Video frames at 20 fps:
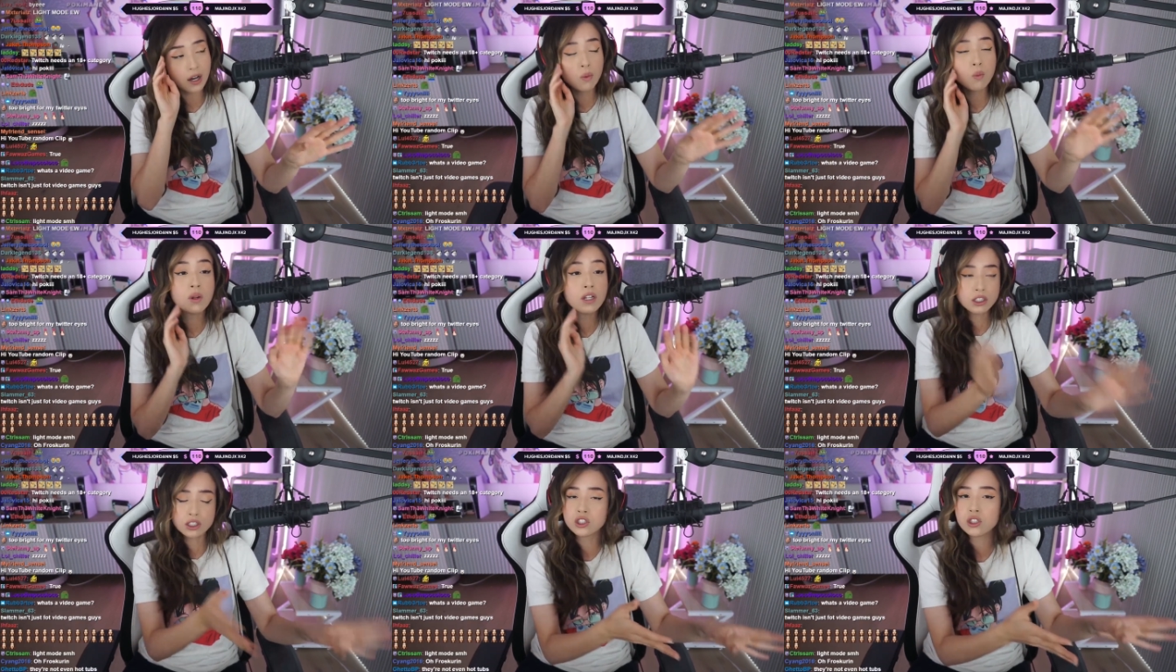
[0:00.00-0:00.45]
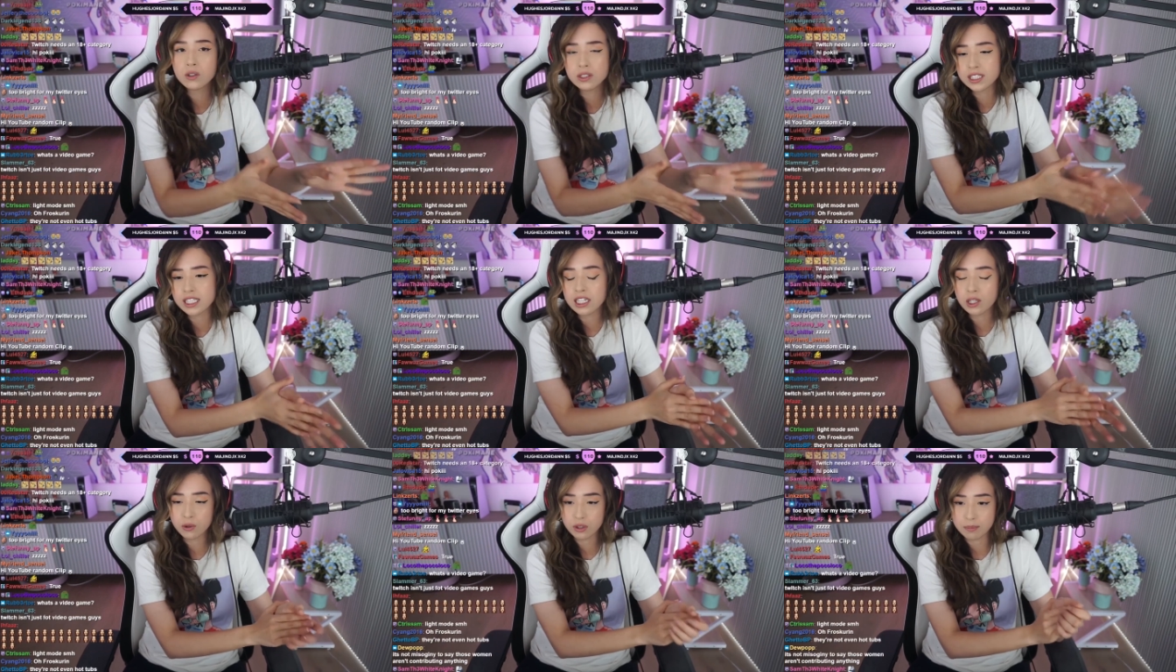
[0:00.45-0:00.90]
will
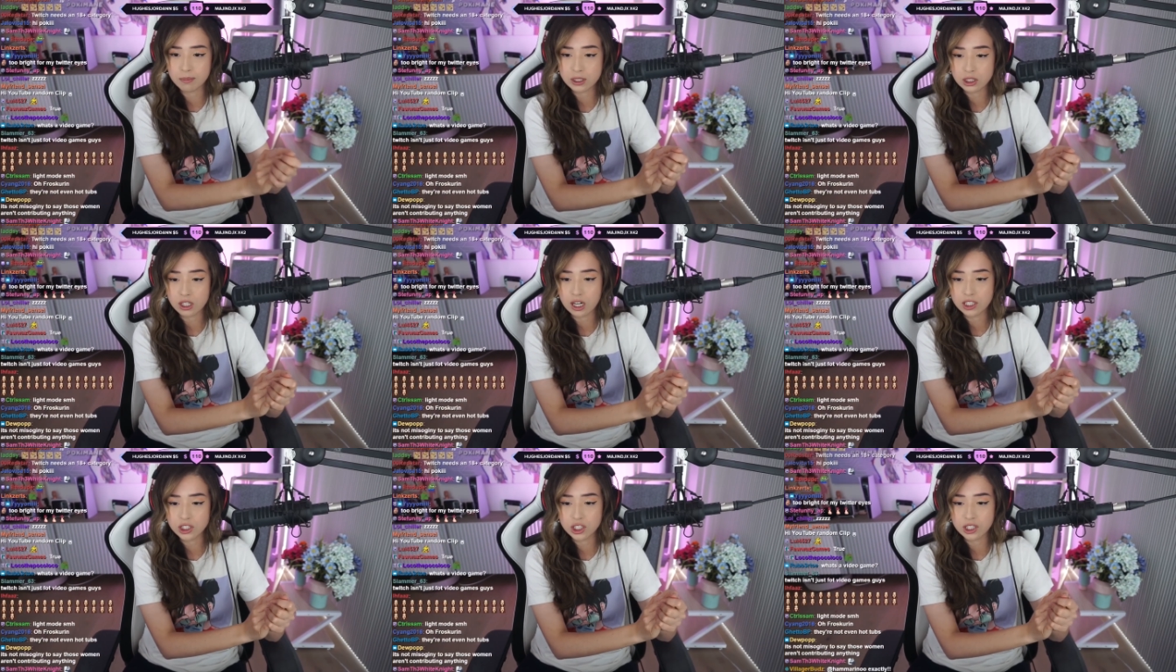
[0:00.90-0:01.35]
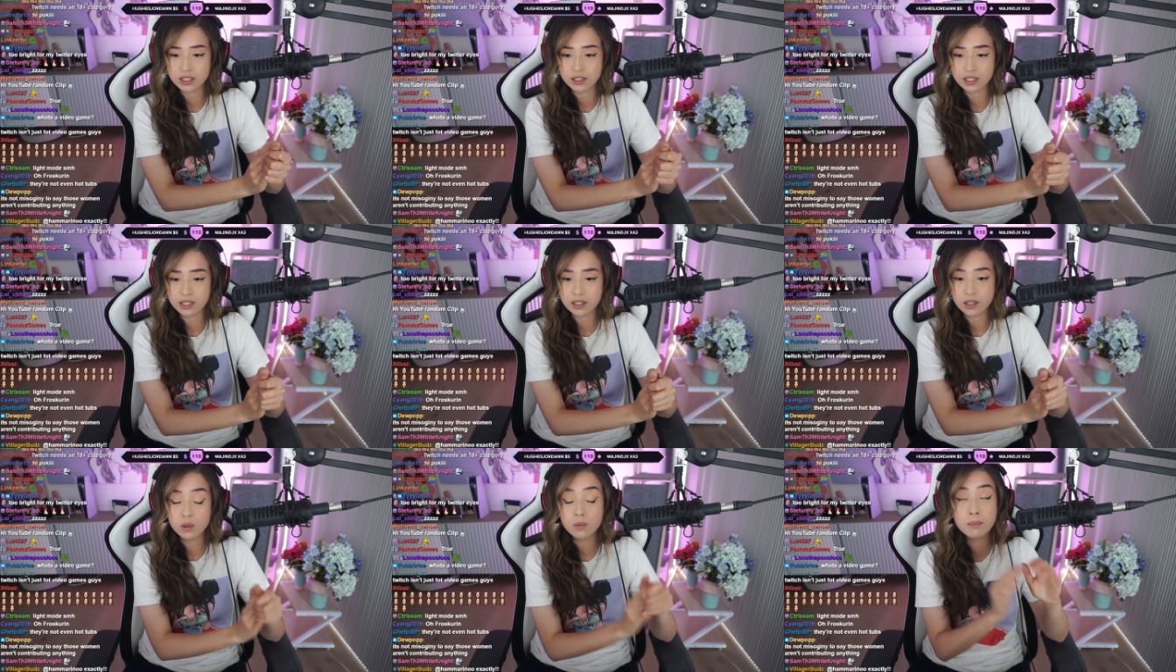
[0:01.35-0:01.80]
associate it with
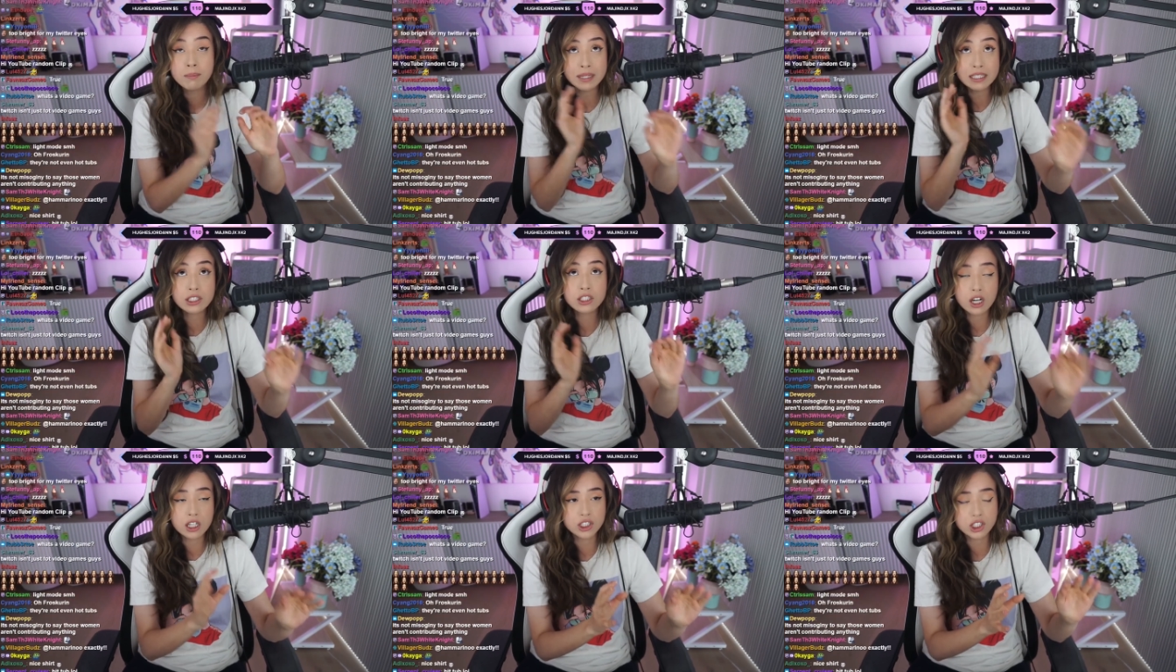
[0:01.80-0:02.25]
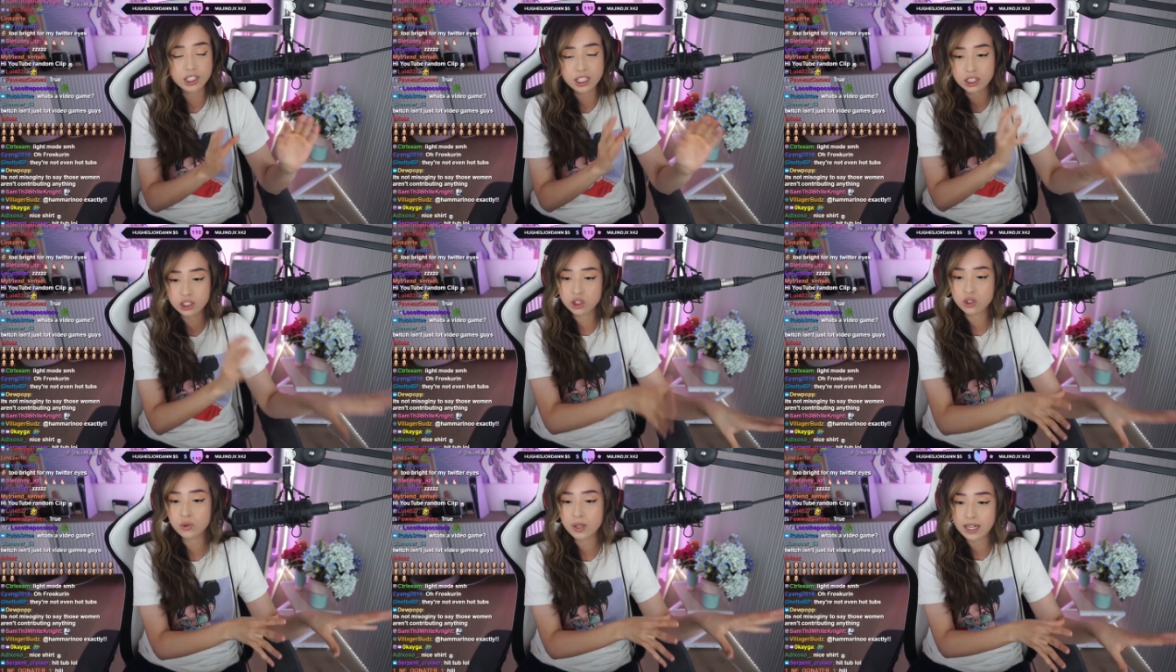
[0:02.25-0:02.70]

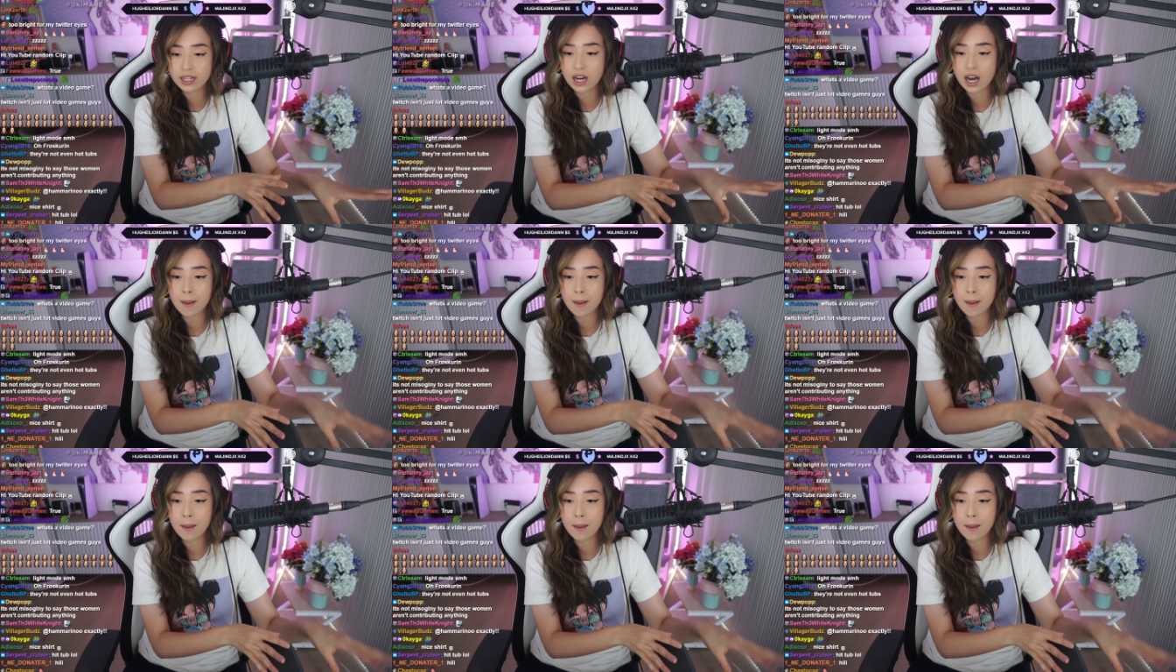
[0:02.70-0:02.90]
misogyny straight